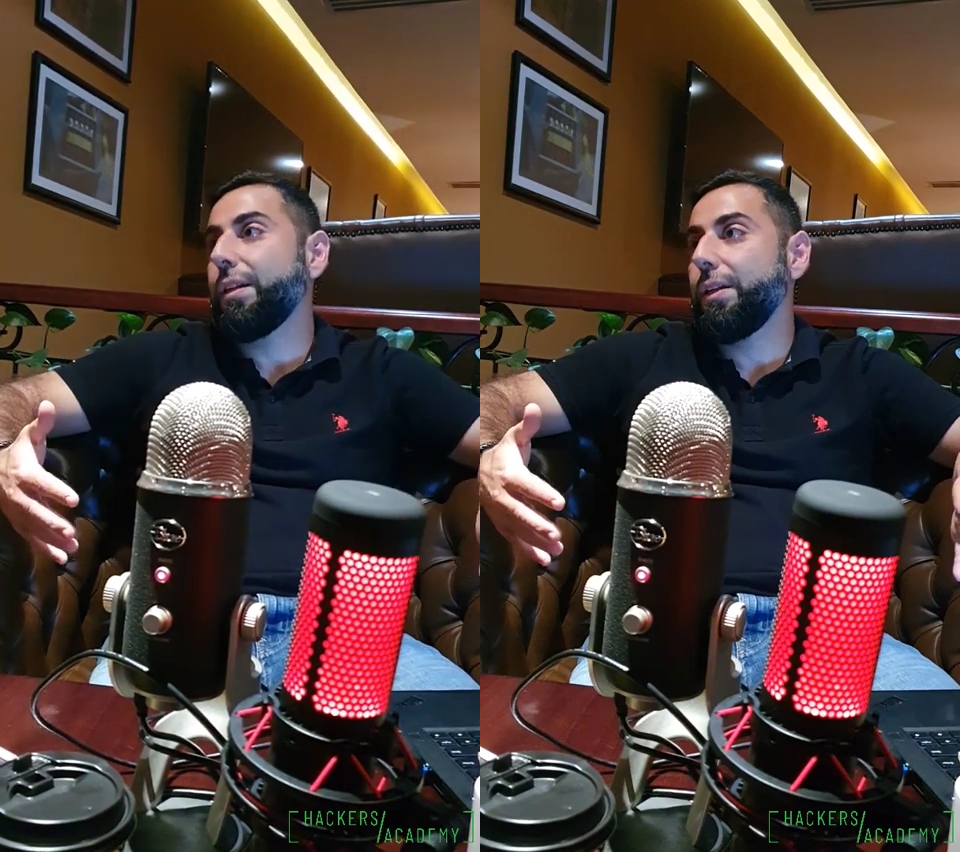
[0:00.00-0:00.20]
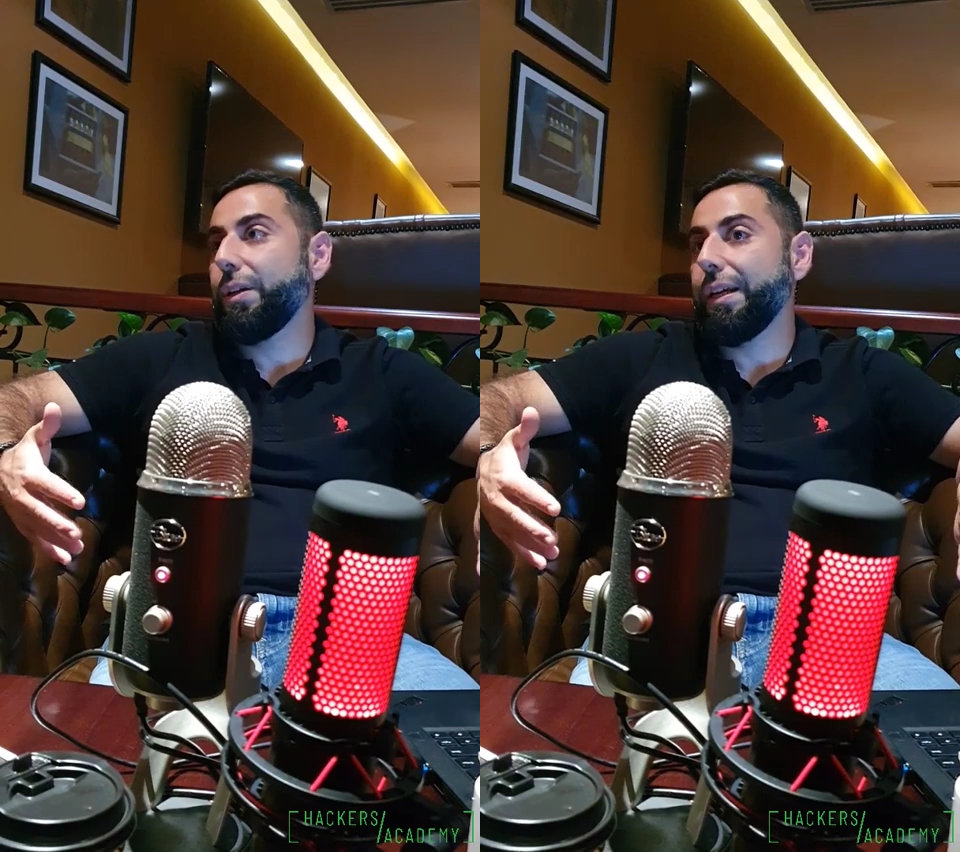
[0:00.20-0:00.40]

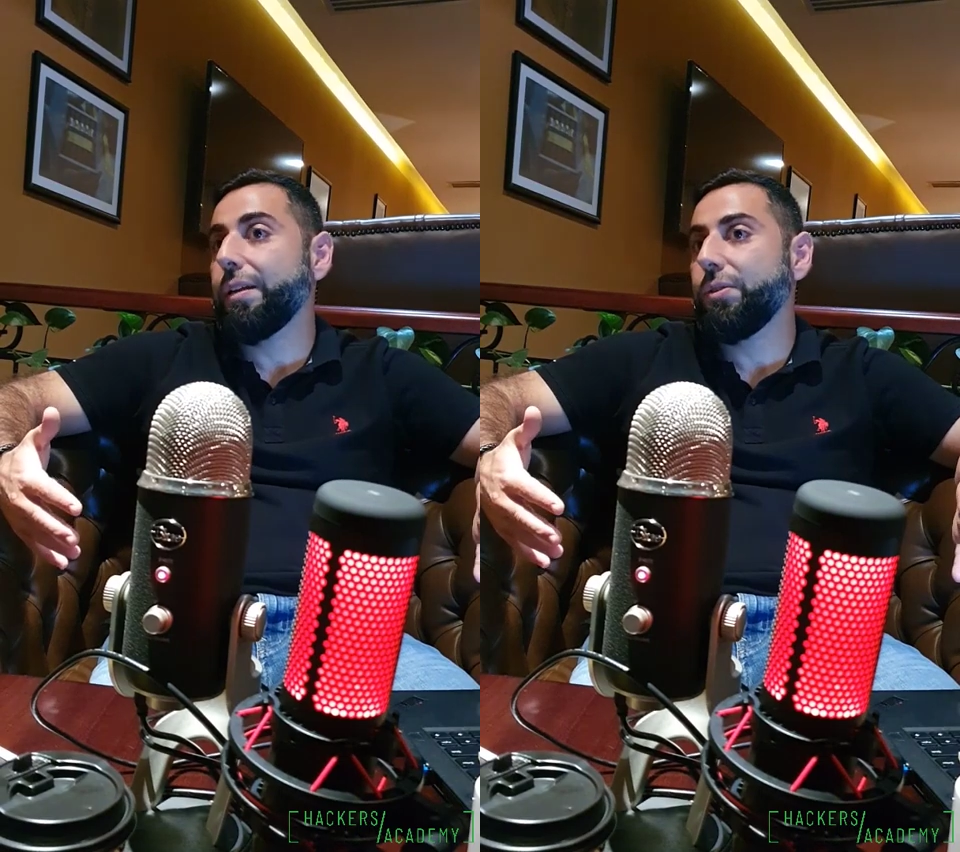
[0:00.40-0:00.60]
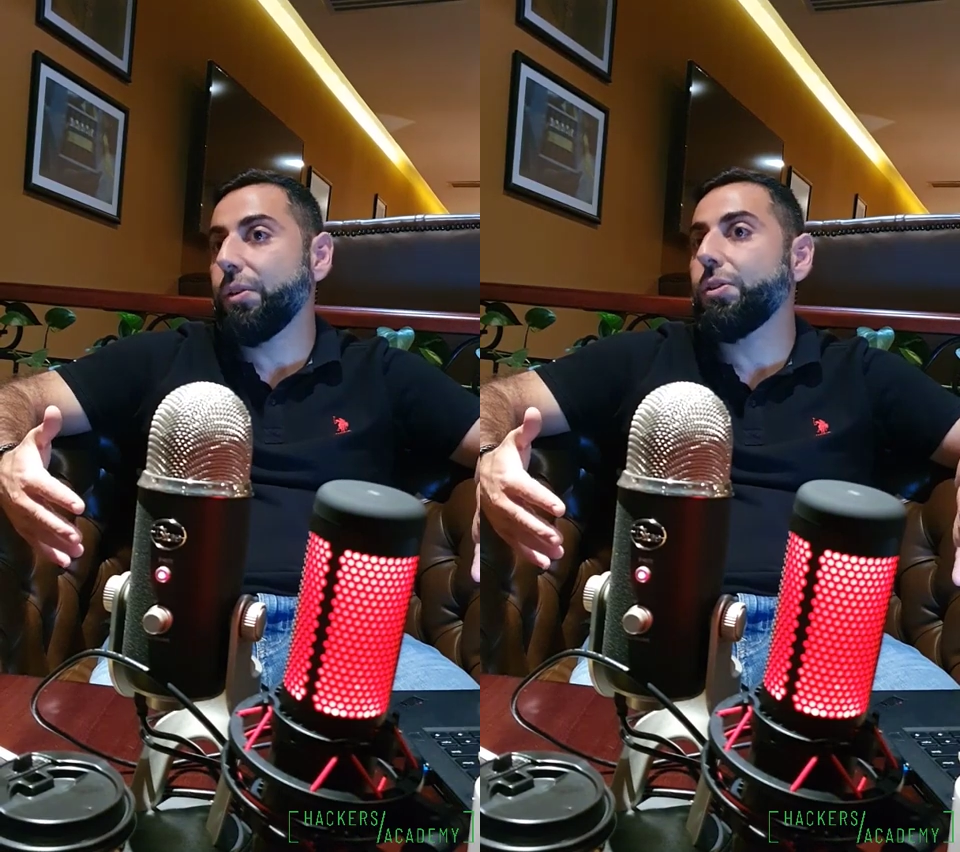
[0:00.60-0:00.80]
in your
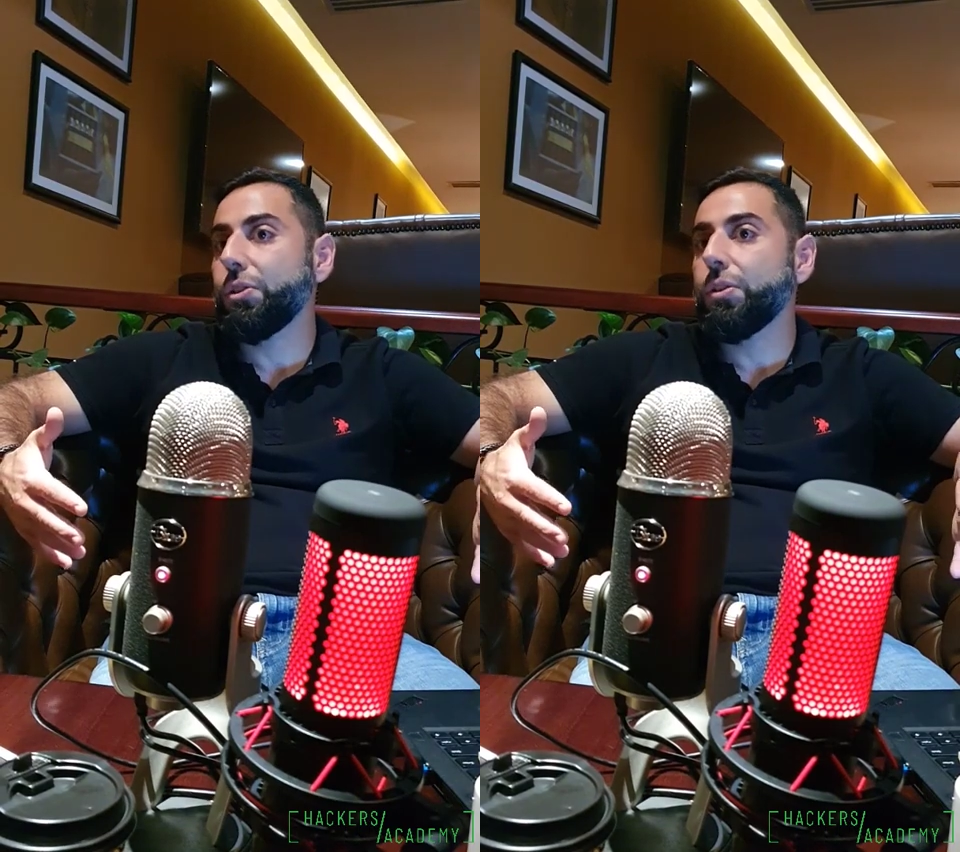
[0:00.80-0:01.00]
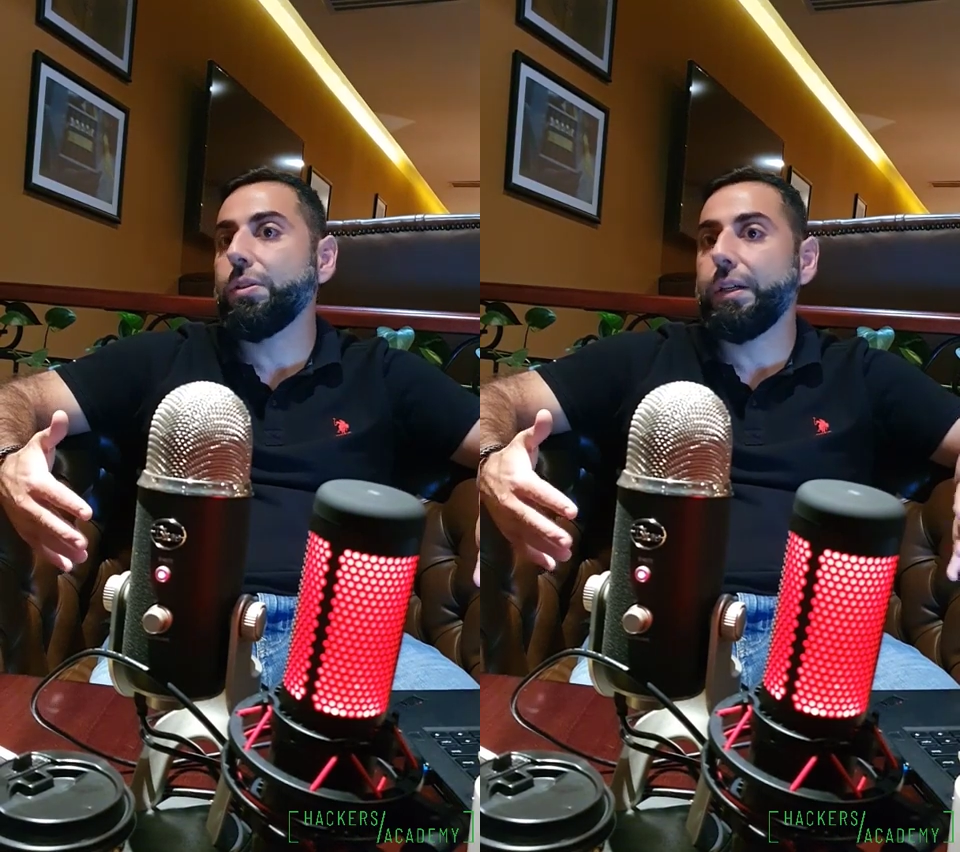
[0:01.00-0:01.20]
career
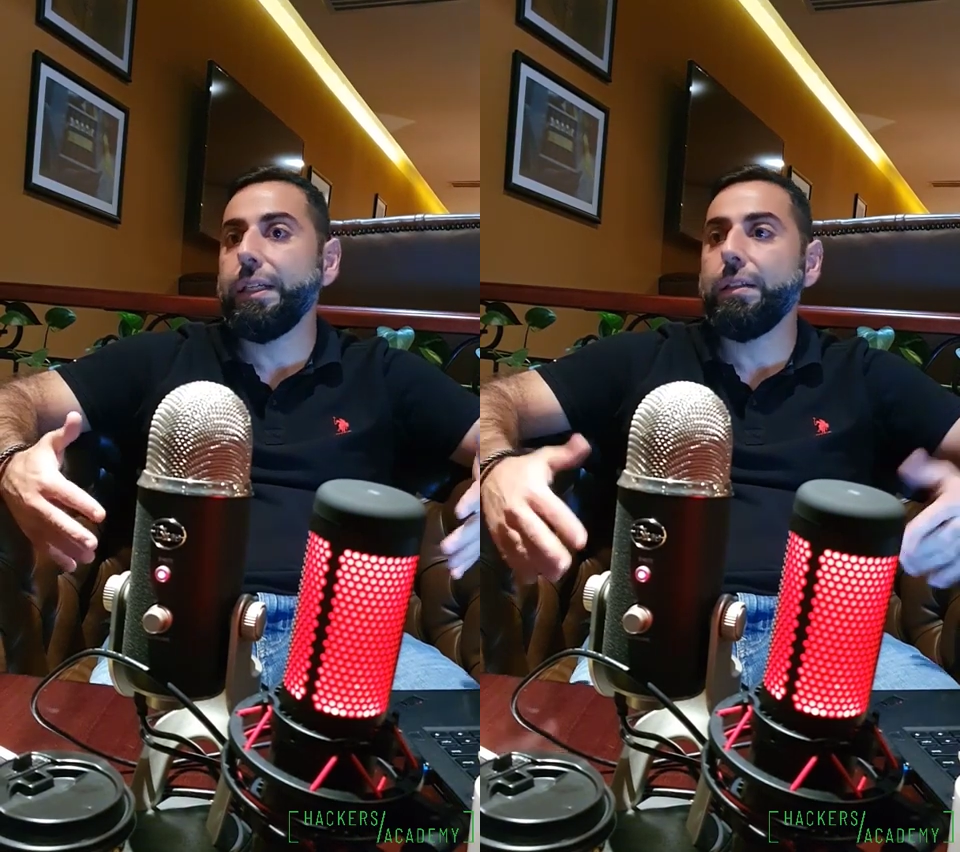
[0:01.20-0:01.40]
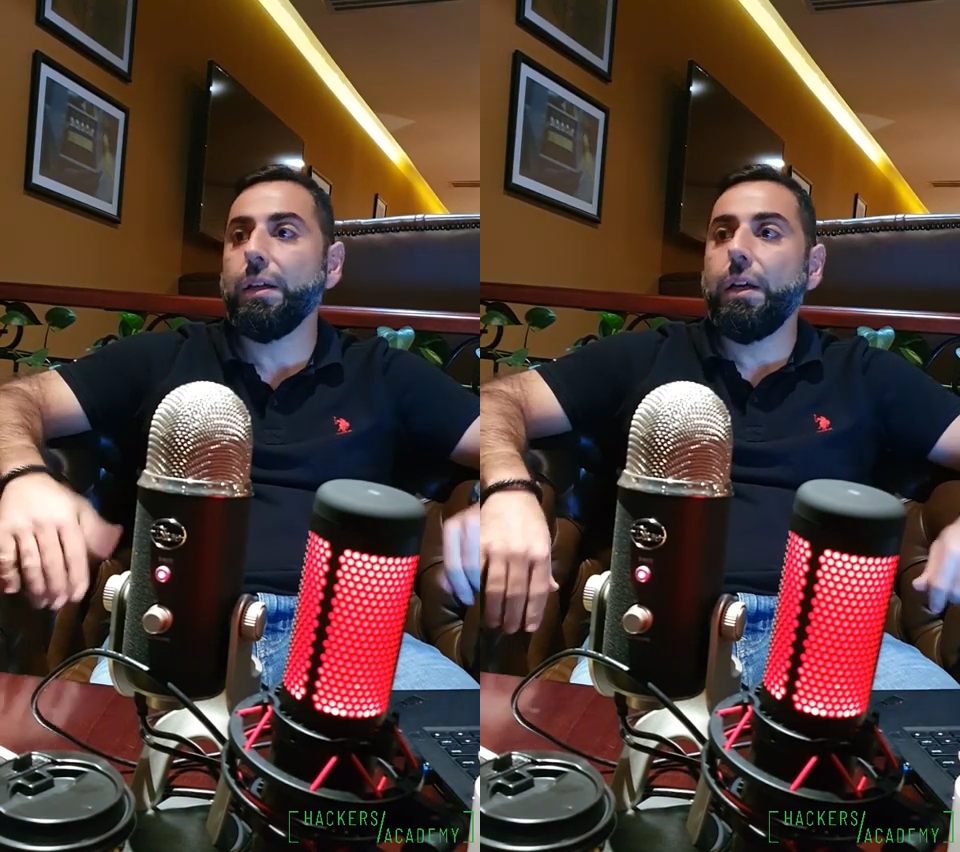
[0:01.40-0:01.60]
search, right?